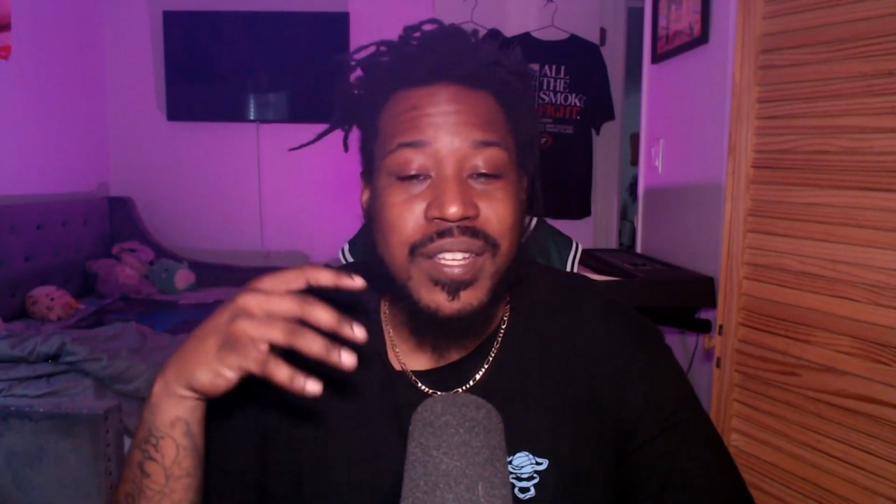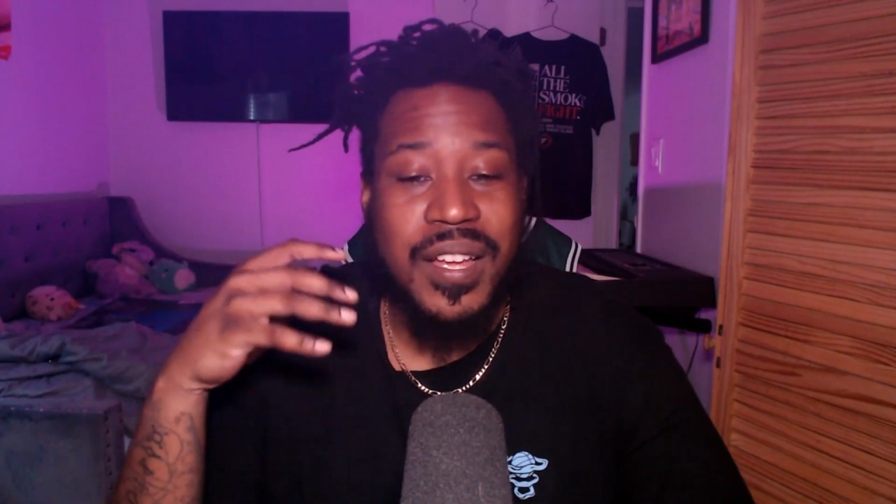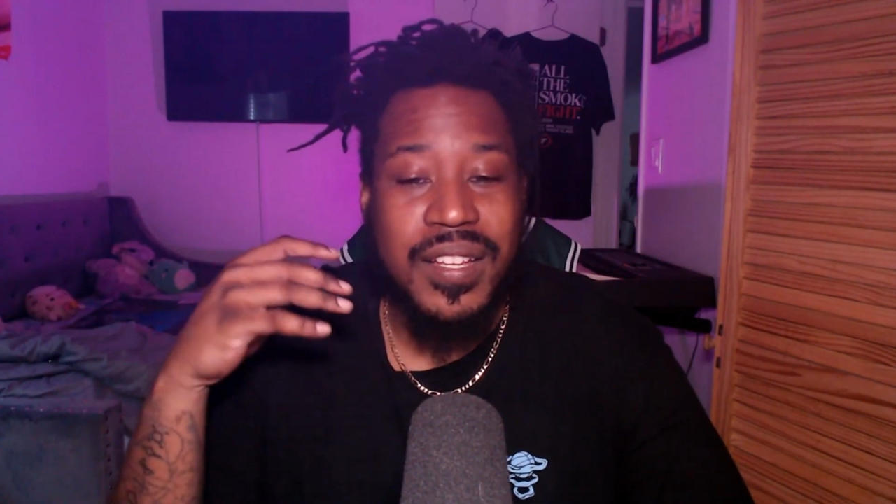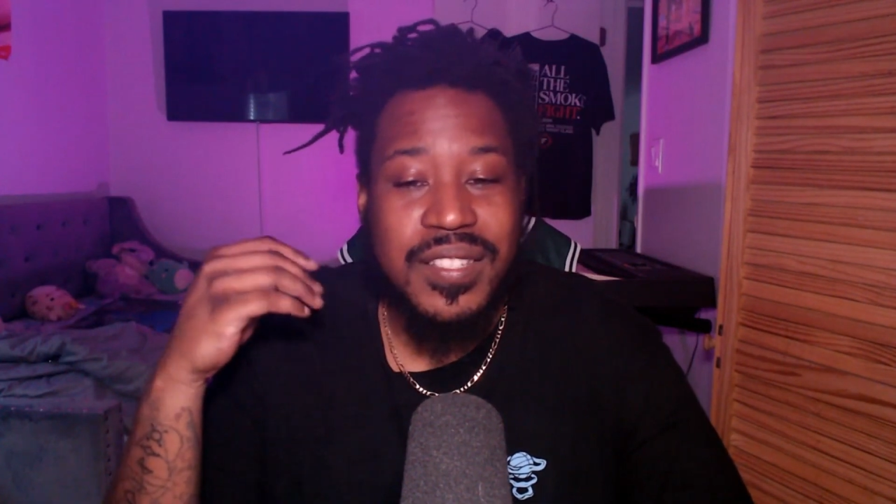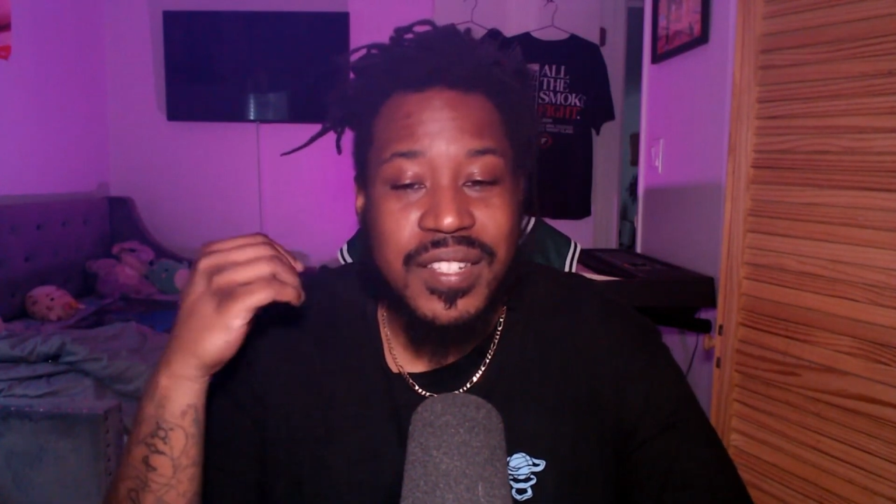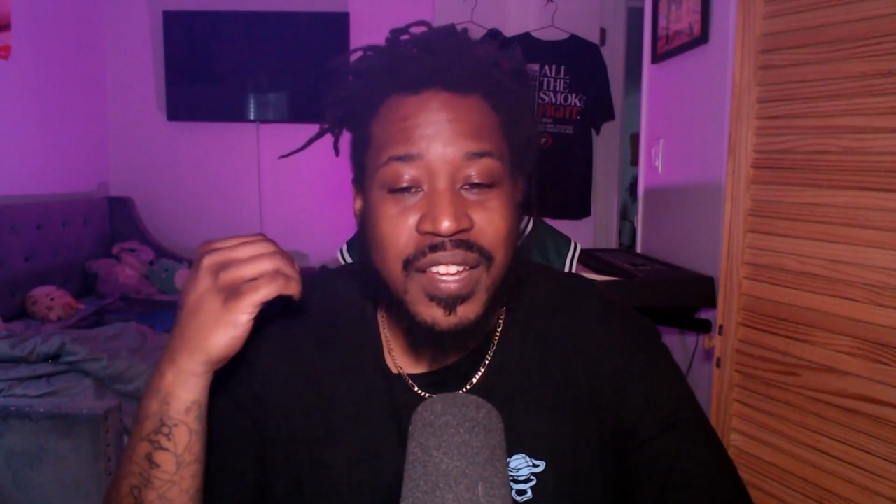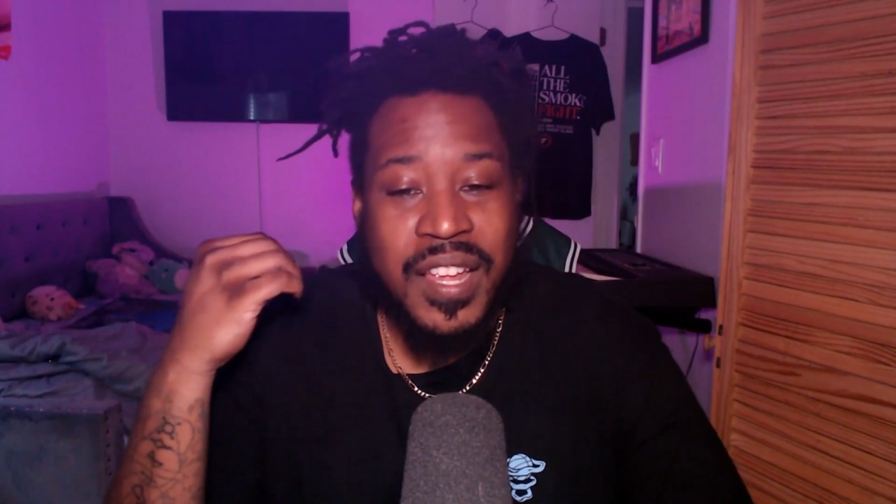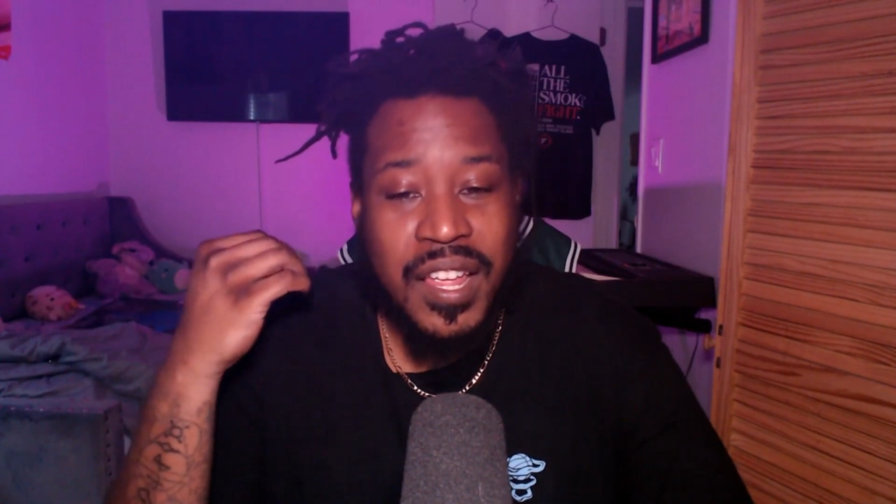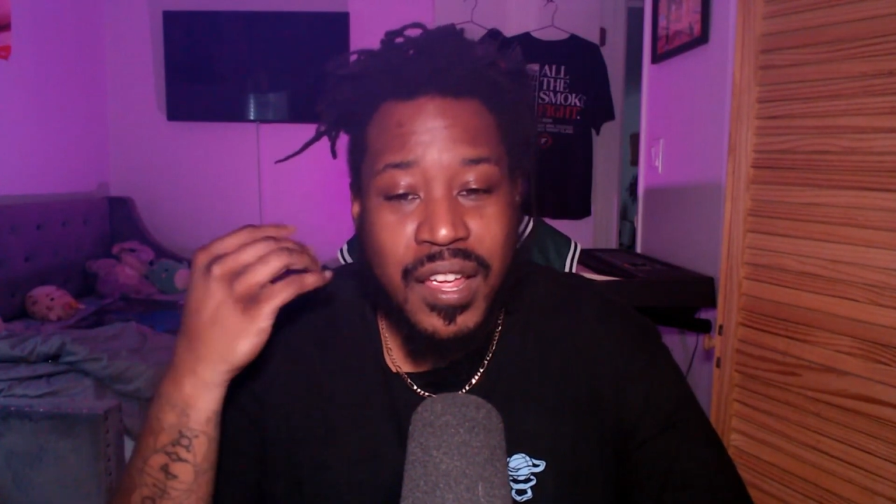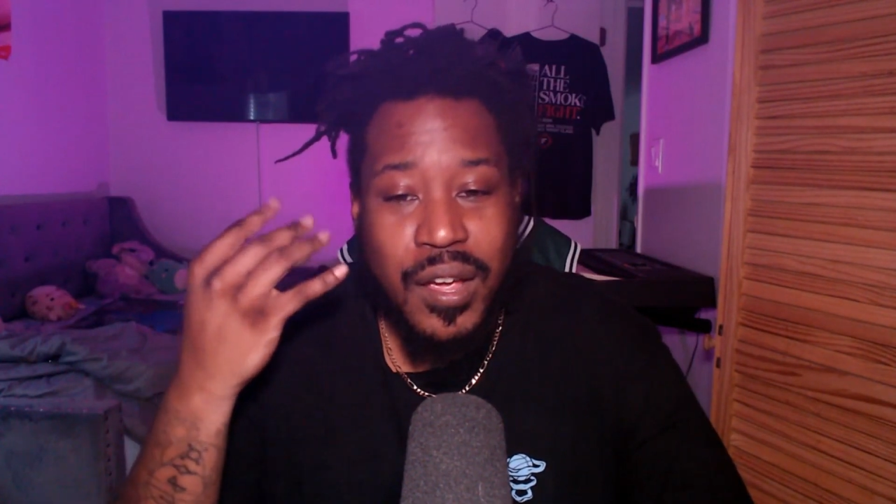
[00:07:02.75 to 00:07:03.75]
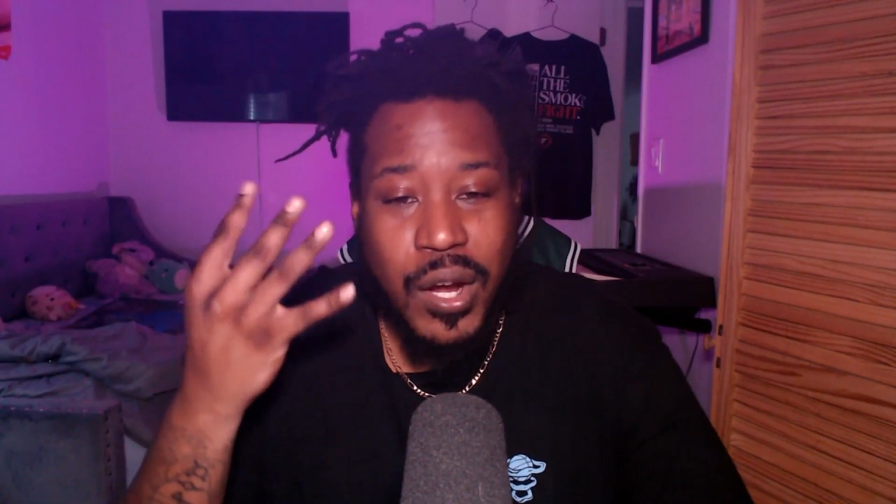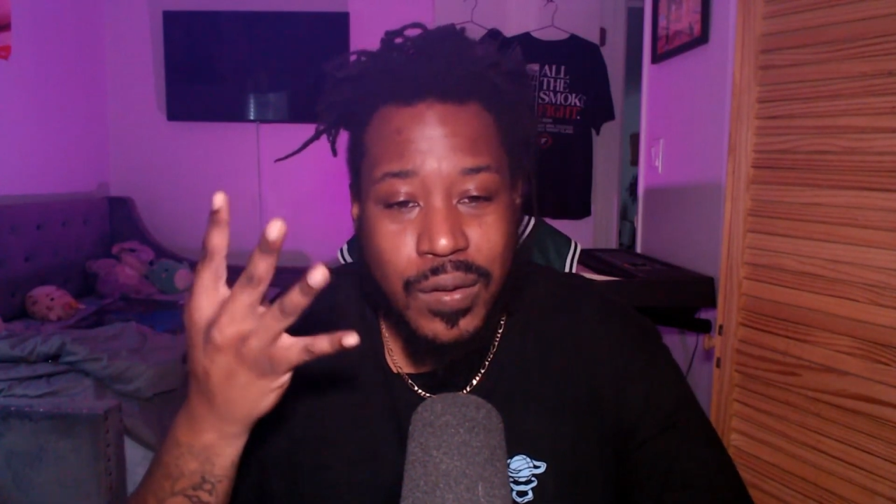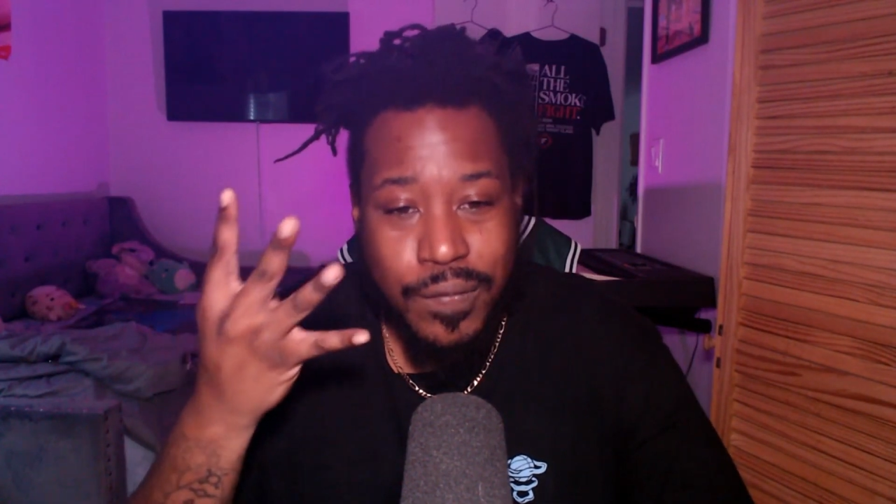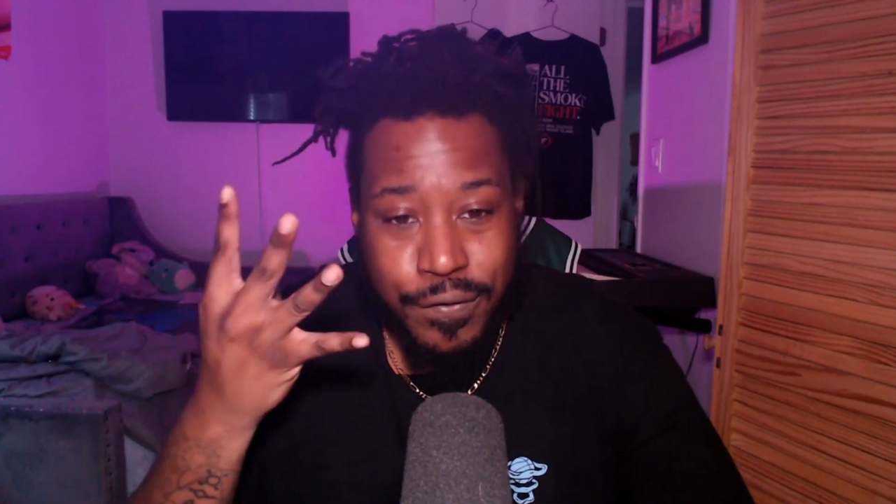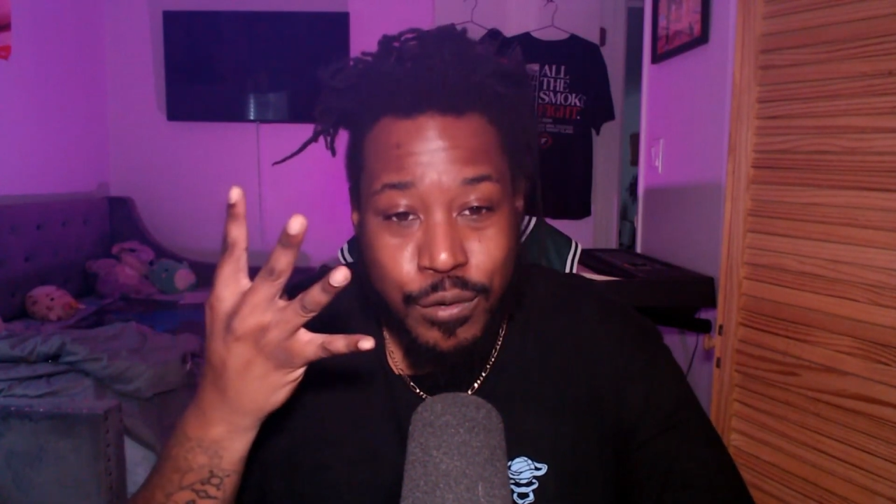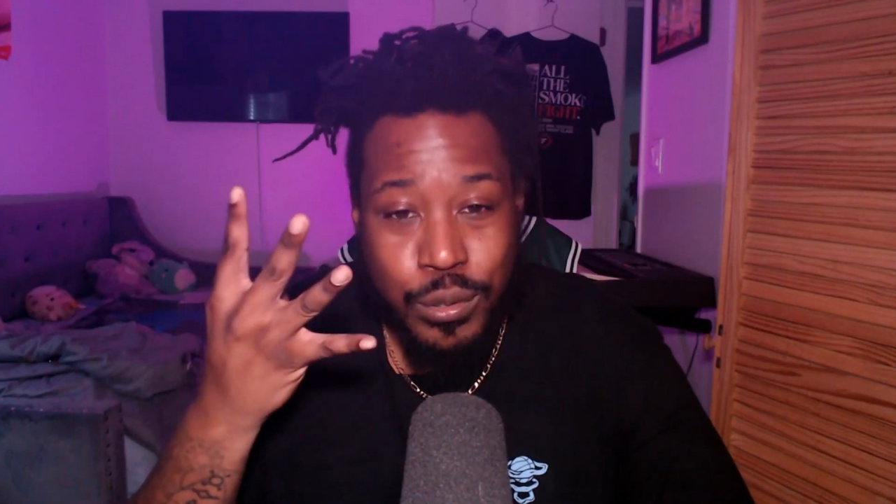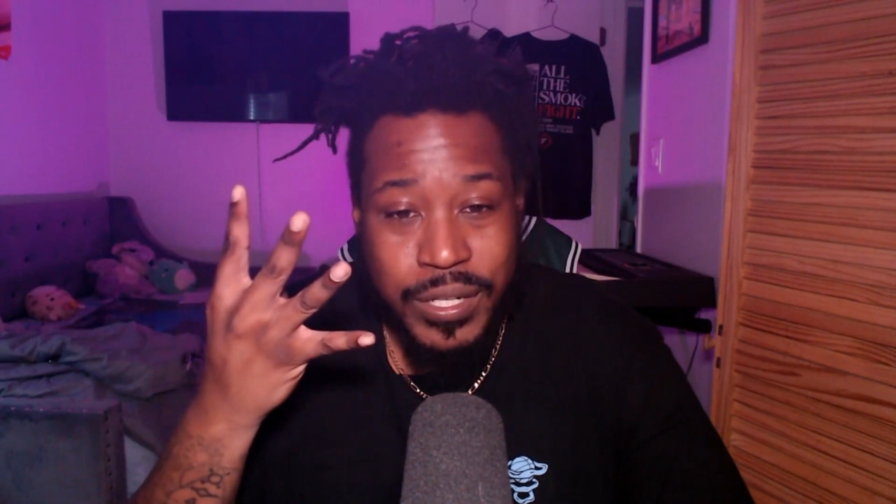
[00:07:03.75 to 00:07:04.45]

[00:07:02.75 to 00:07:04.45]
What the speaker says: odds on 4